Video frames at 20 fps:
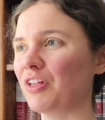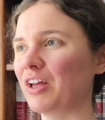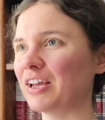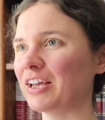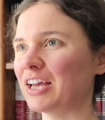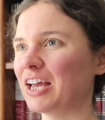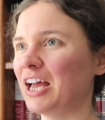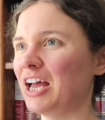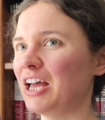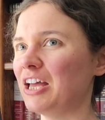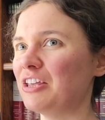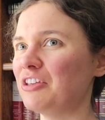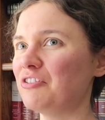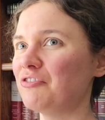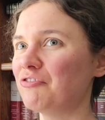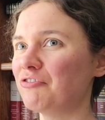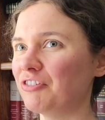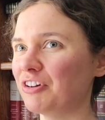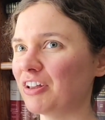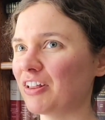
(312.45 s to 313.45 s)
Like,
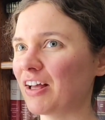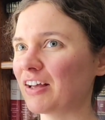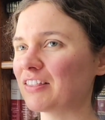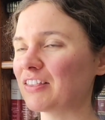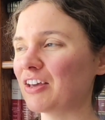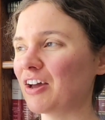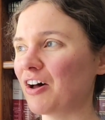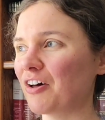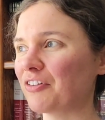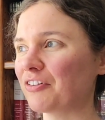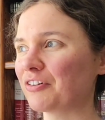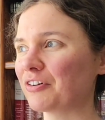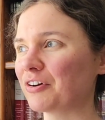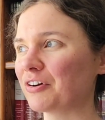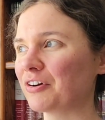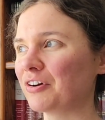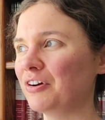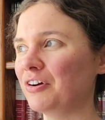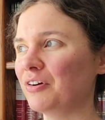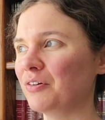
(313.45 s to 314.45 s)
you feel like the
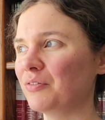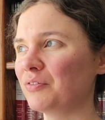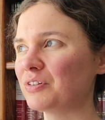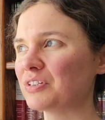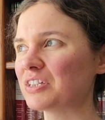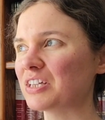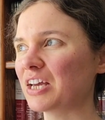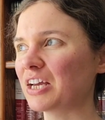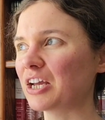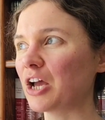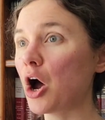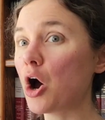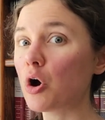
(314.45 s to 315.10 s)
author was like,